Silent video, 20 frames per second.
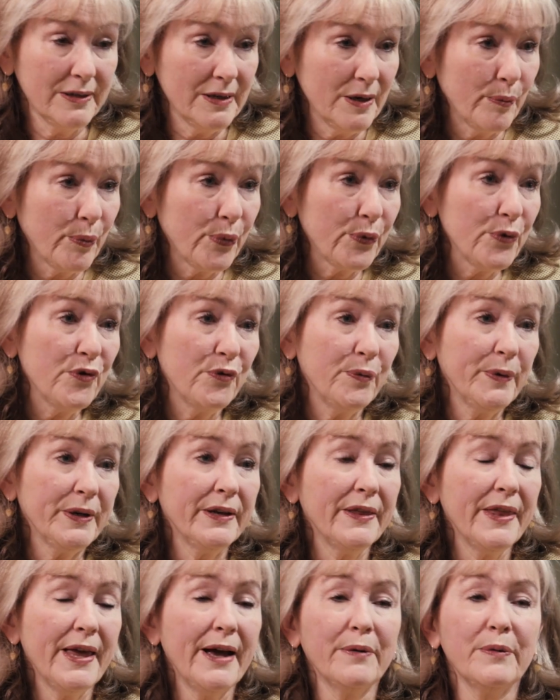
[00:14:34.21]
improvement
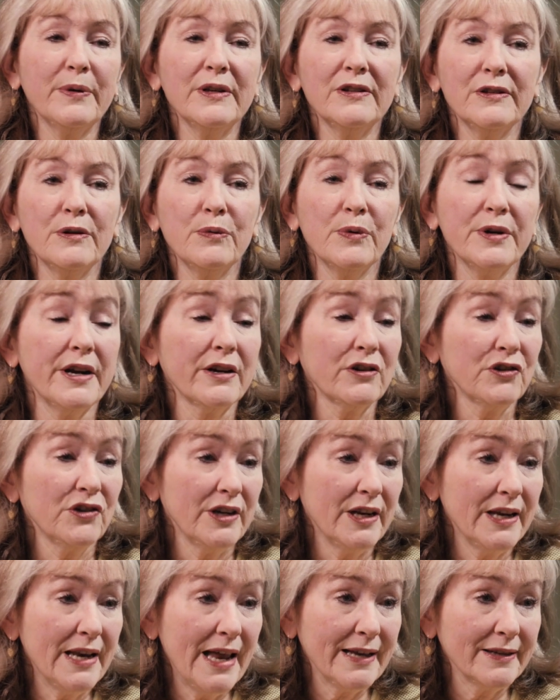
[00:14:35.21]
in that. We see reduction
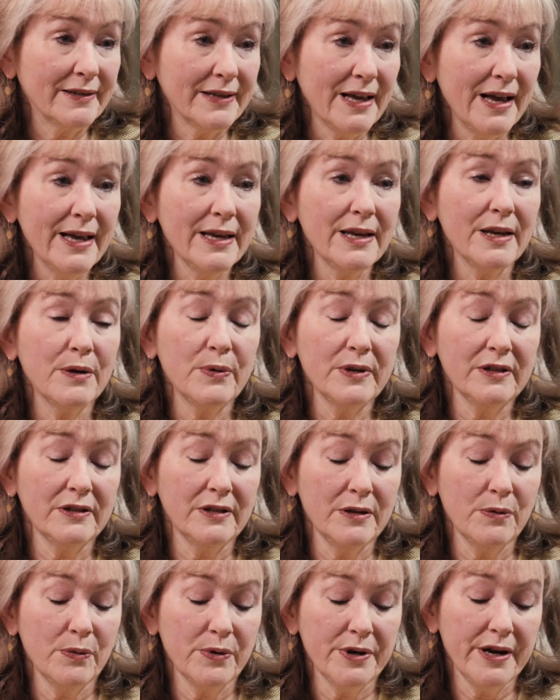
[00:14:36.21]
in anxiety. We
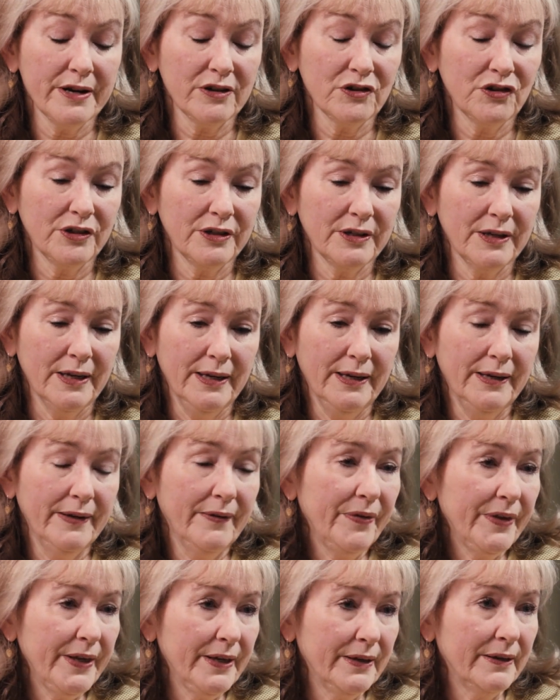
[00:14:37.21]
see reduction
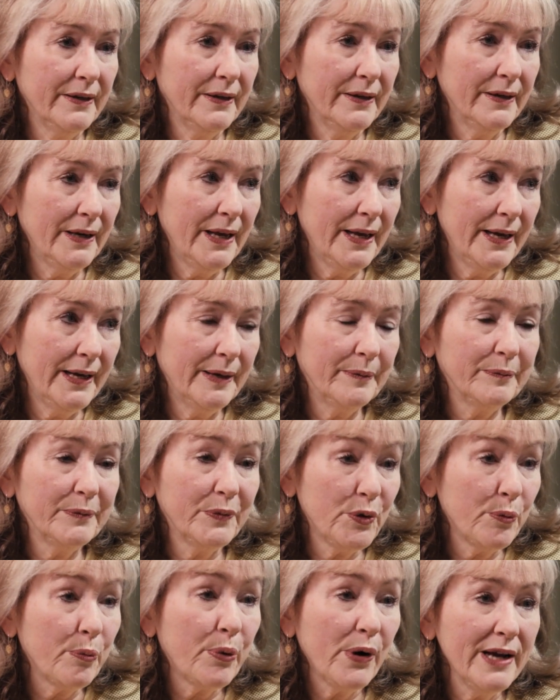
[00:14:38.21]
in
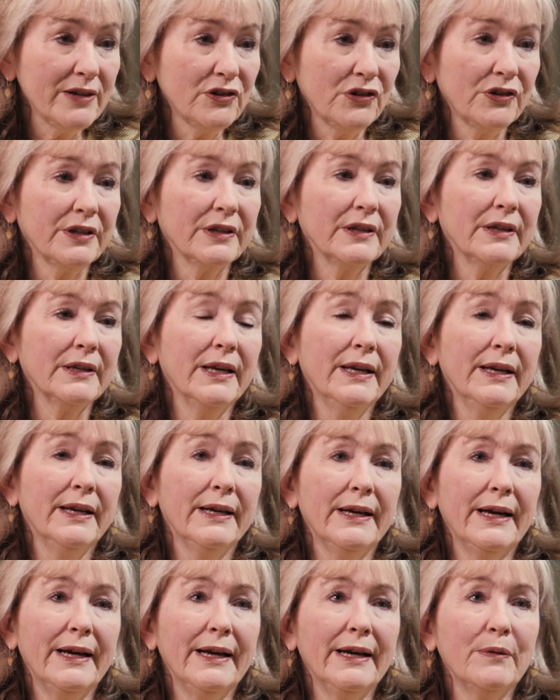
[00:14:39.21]
depression.
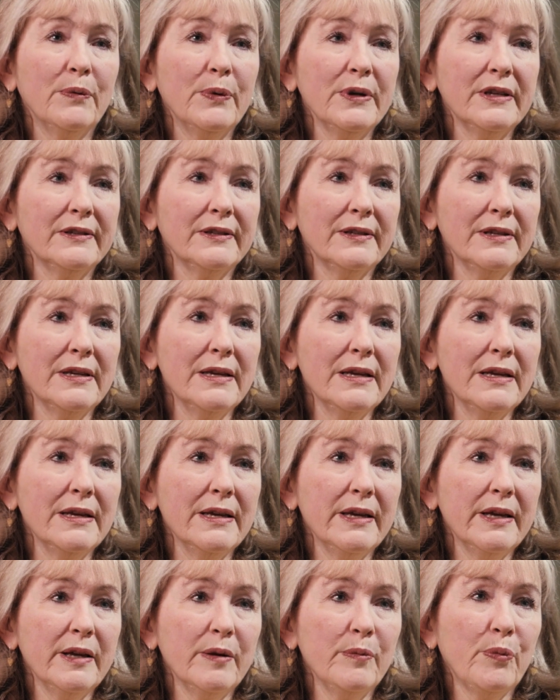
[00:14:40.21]
We
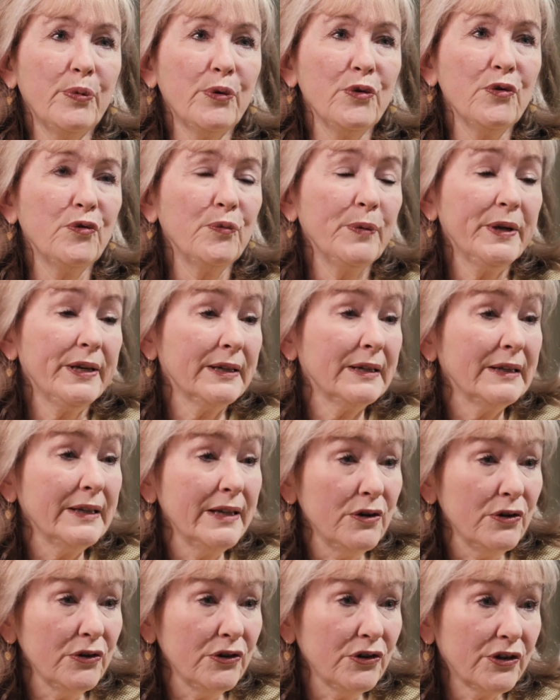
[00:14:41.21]
see improvement in
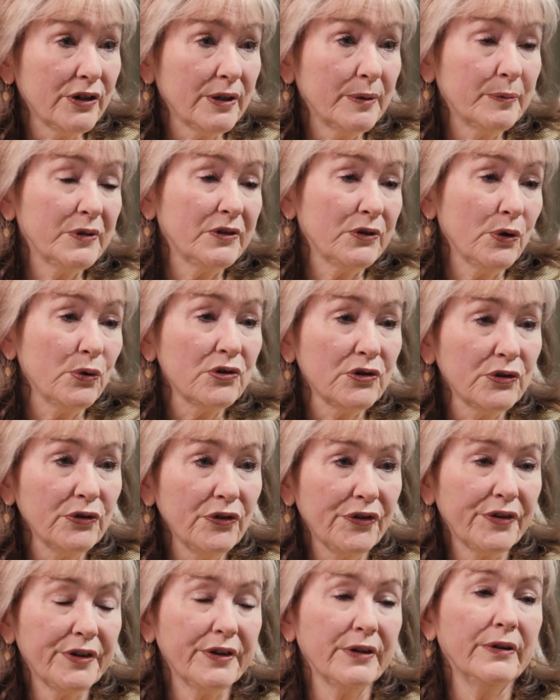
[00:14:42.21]
leadership, social
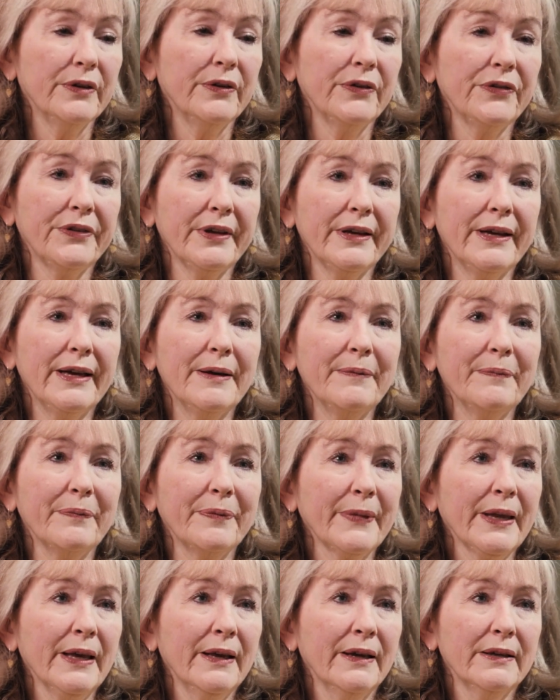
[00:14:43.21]
skills.
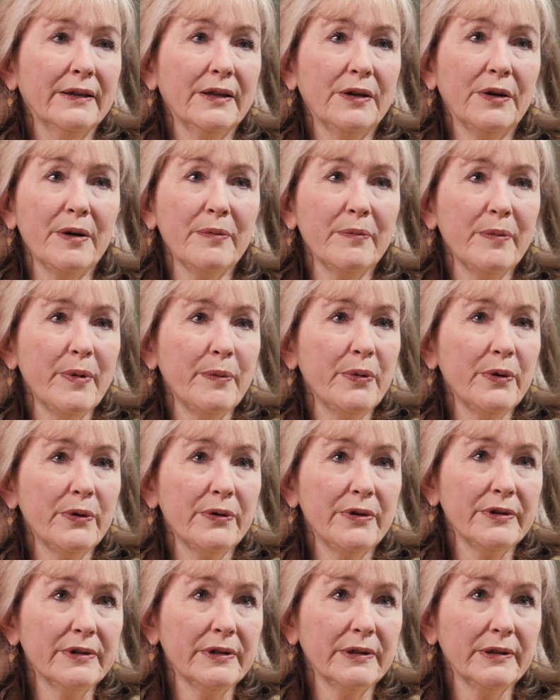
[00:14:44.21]
You know, I remember
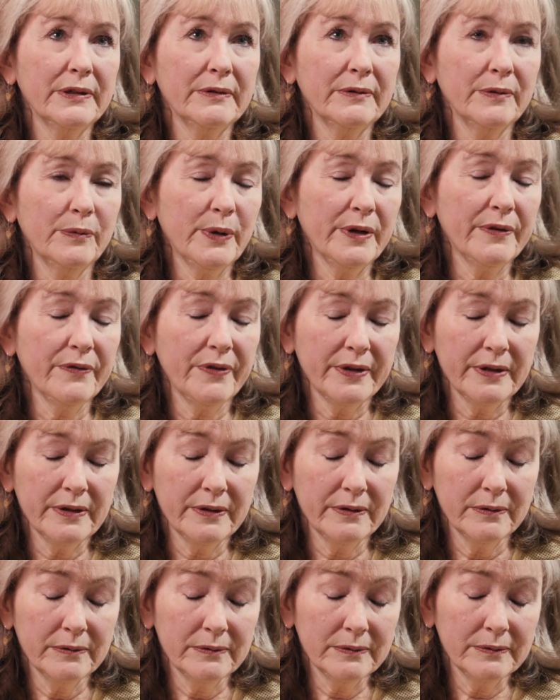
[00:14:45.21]
one of
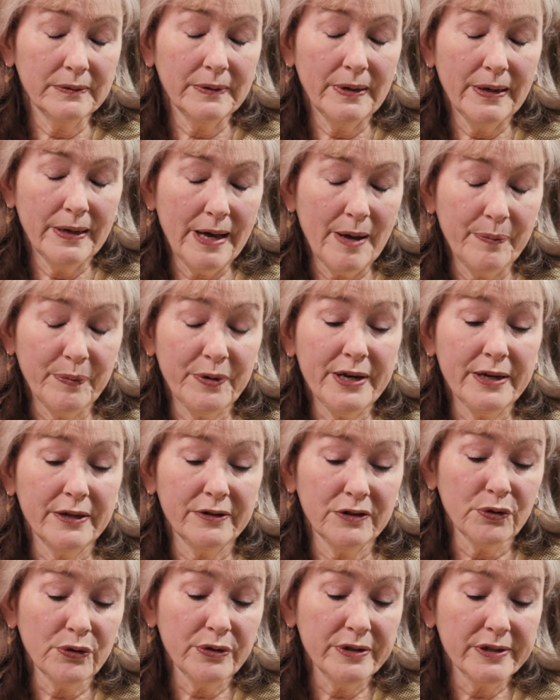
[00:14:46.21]
the updated
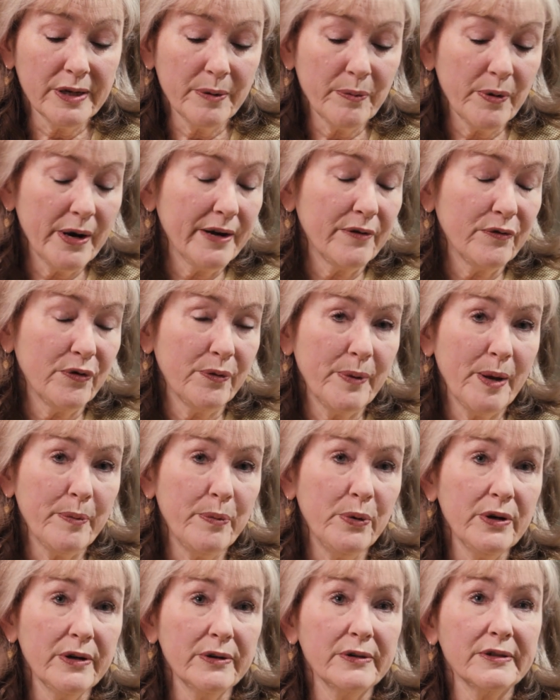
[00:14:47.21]
stories I'm writing for my
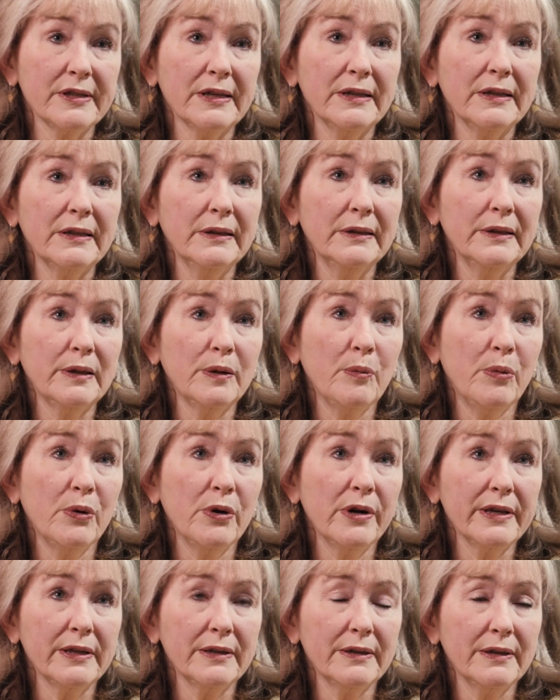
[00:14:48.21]
book is a little
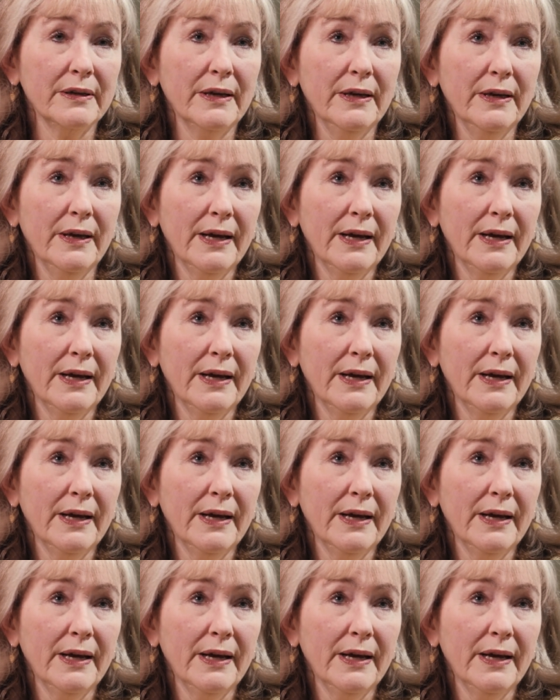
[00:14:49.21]
boy in